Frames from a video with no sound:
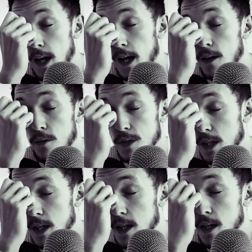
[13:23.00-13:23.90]
And
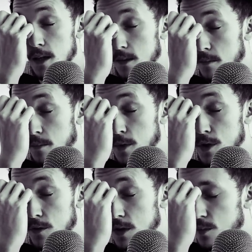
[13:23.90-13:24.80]
obviously
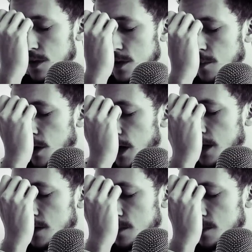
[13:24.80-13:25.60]
most of us would aspire to